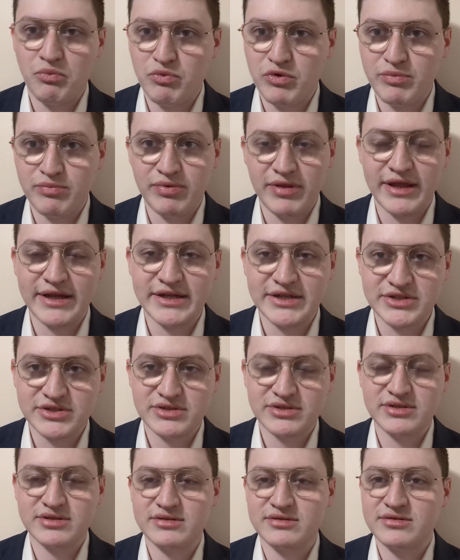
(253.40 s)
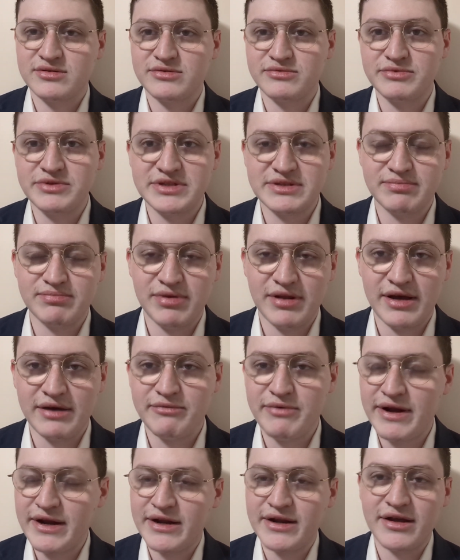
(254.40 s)
replenished,
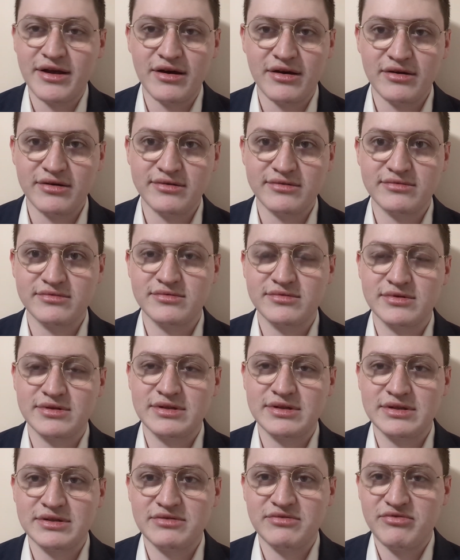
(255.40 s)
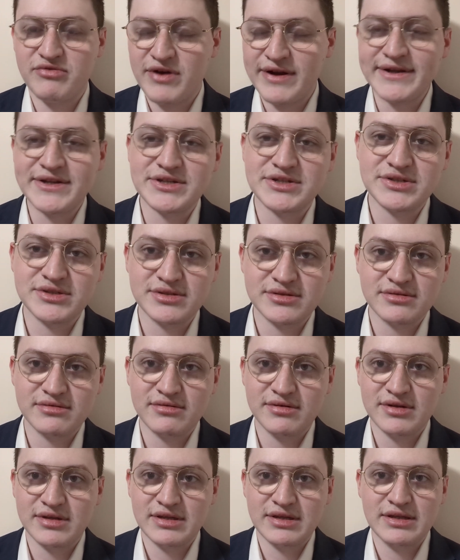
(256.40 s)
ready to go, fresh.
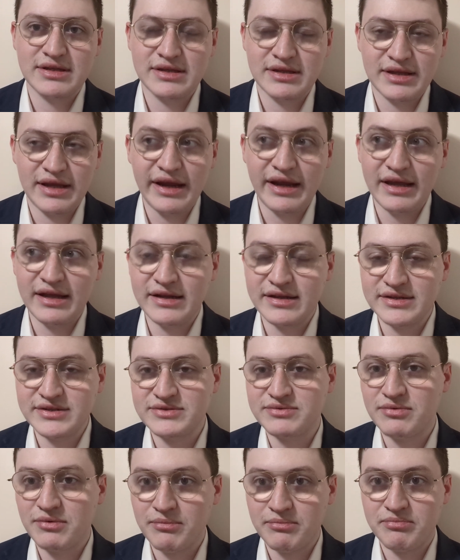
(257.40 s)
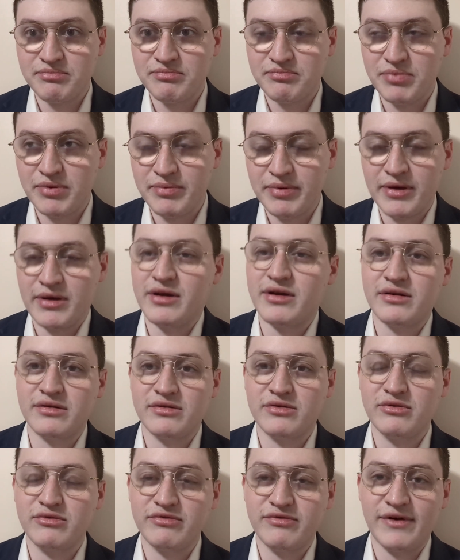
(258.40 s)
It is prepared
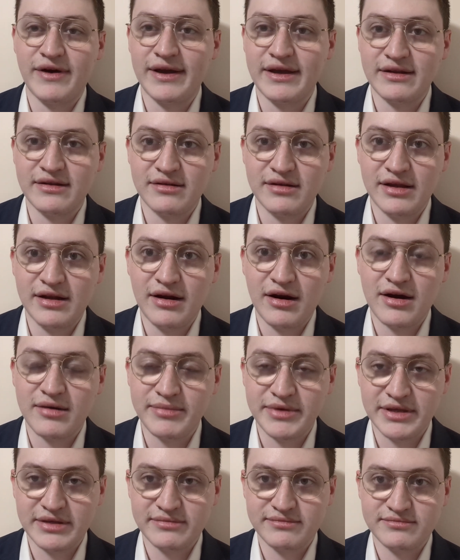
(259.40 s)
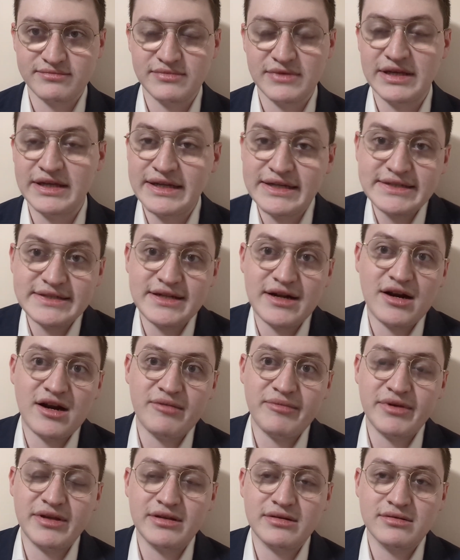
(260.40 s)
to fight an army. It is an
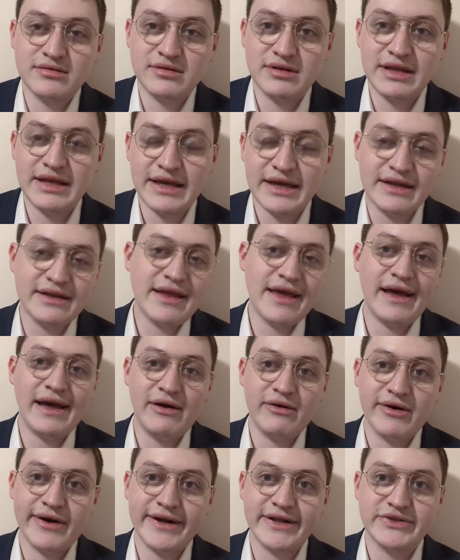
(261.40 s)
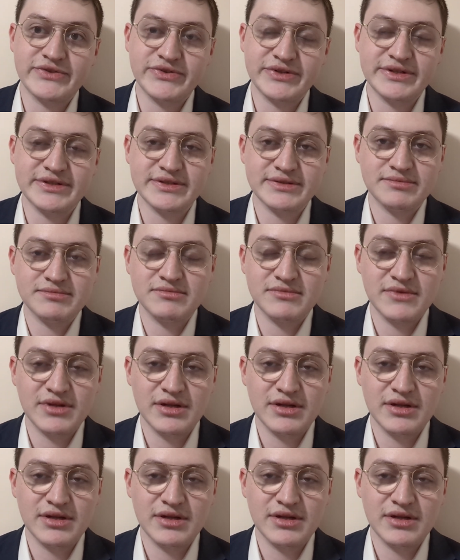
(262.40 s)
army. It can take out countries.